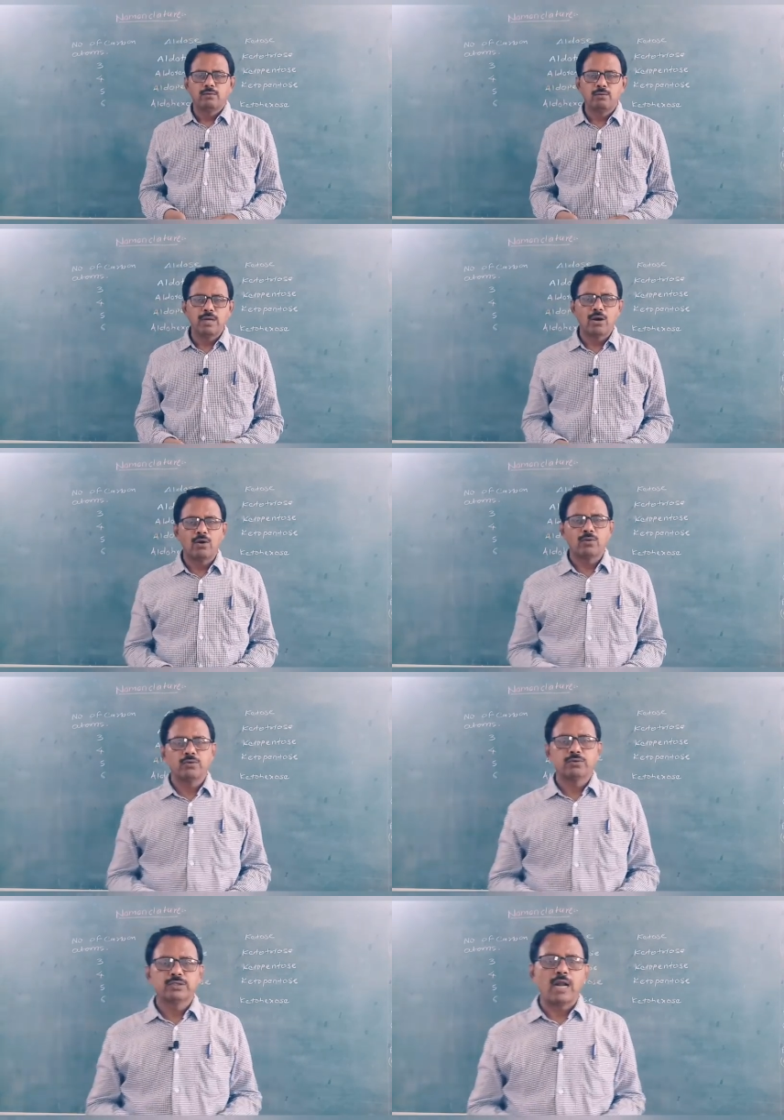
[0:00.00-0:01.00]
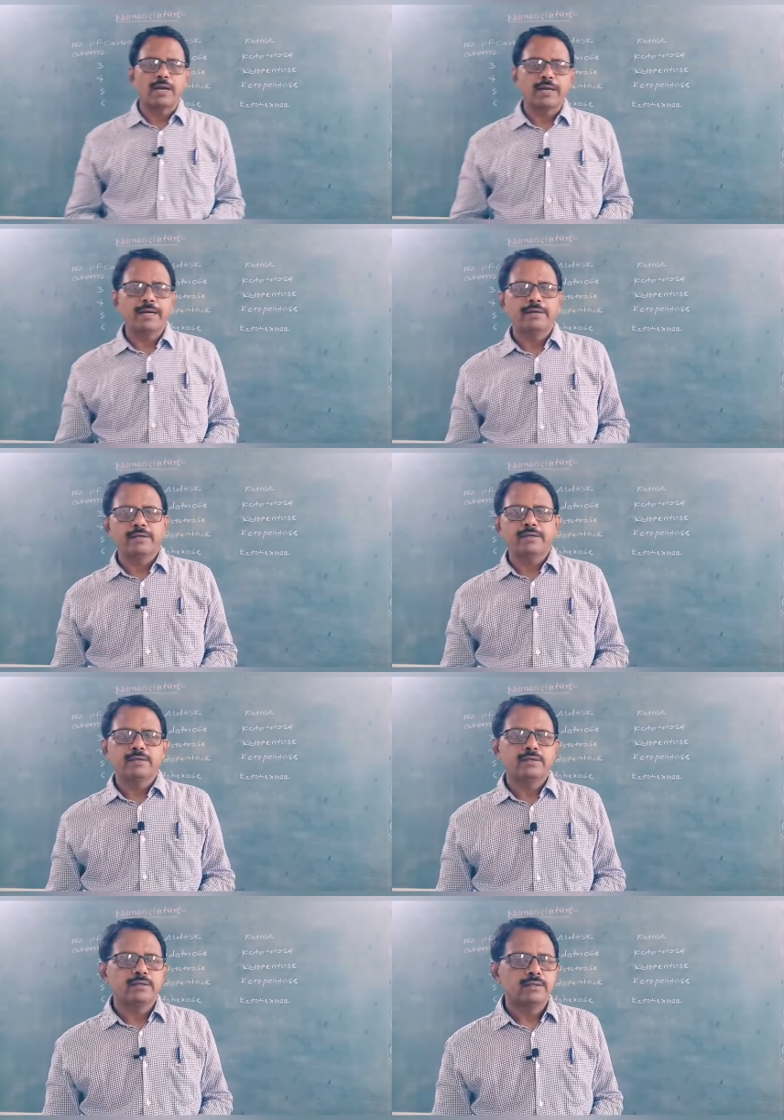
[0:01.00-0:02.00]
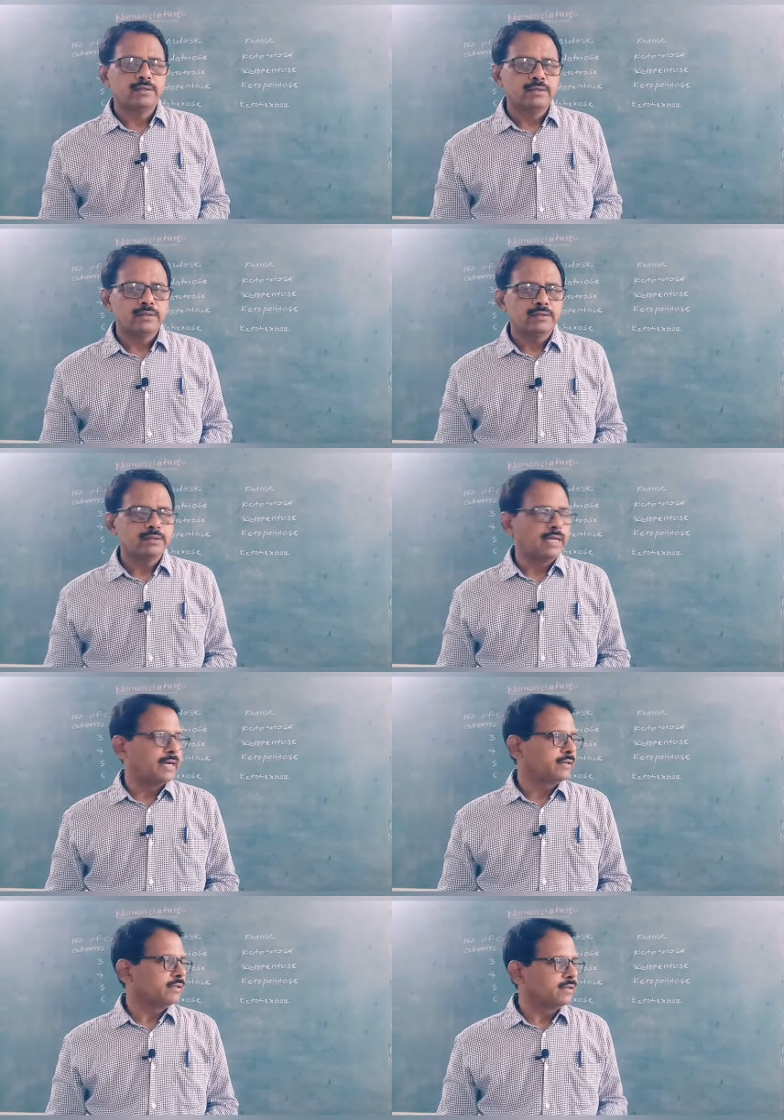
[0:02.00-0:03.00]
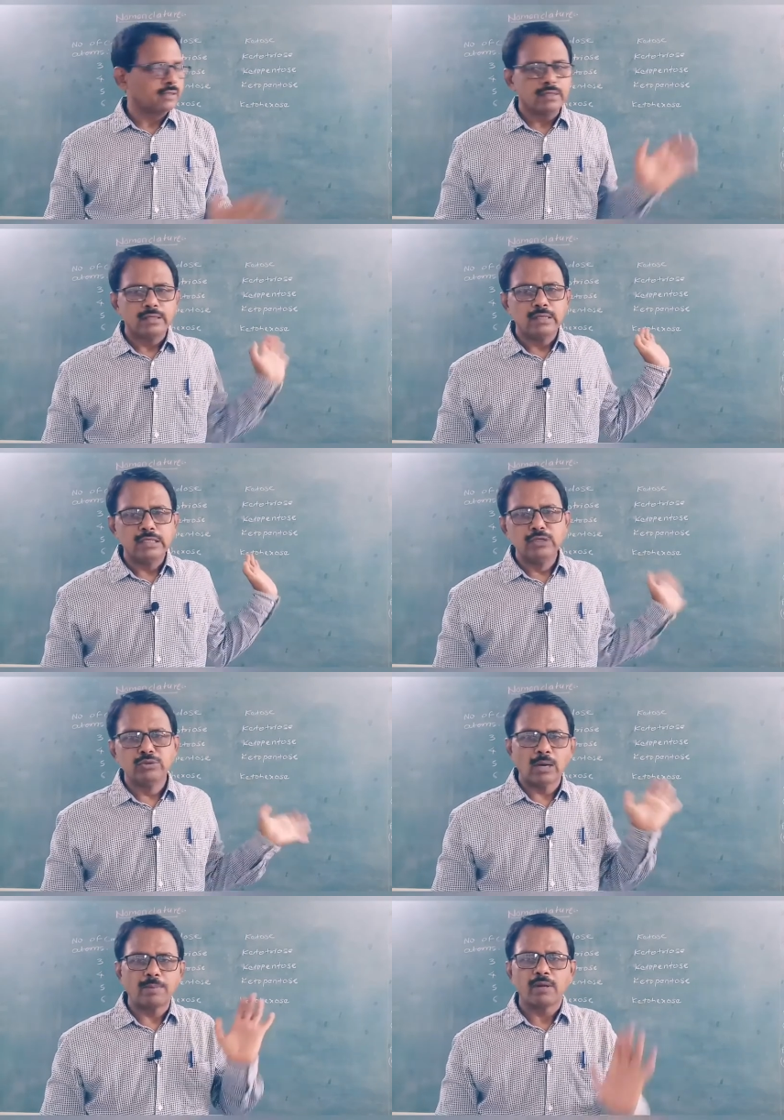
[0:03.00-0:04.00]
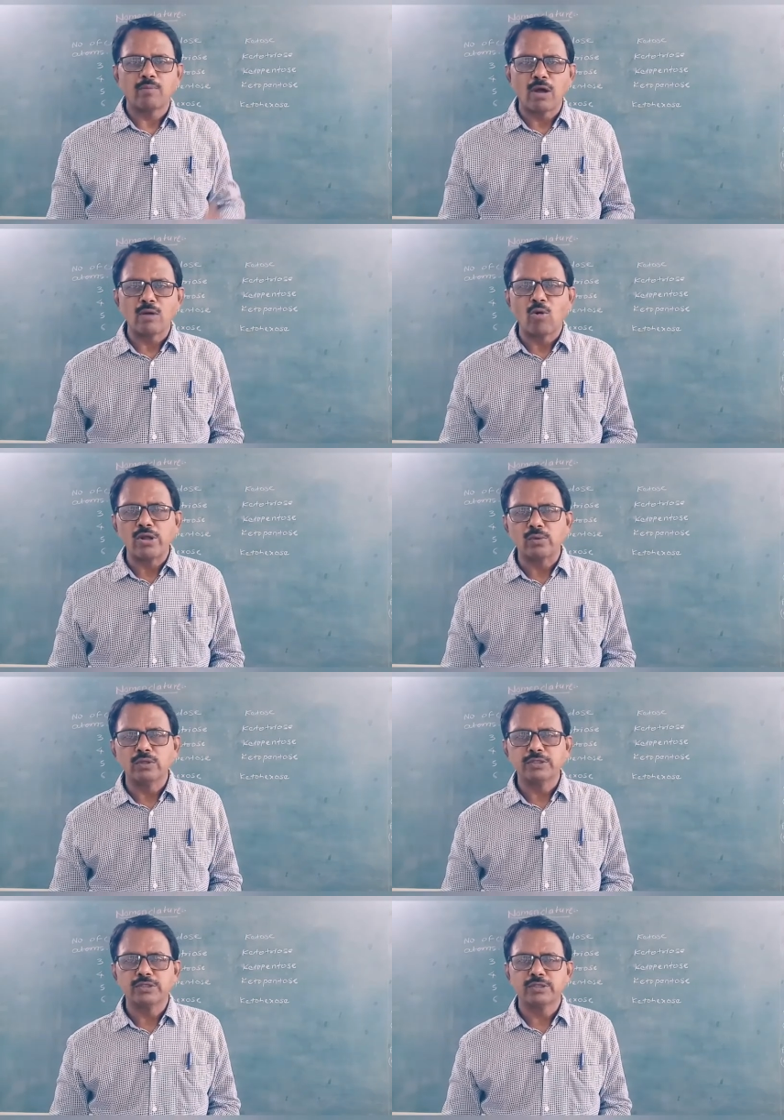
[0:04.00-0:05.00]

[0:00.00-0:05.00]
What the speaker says: we have started that new chapter biomolecules.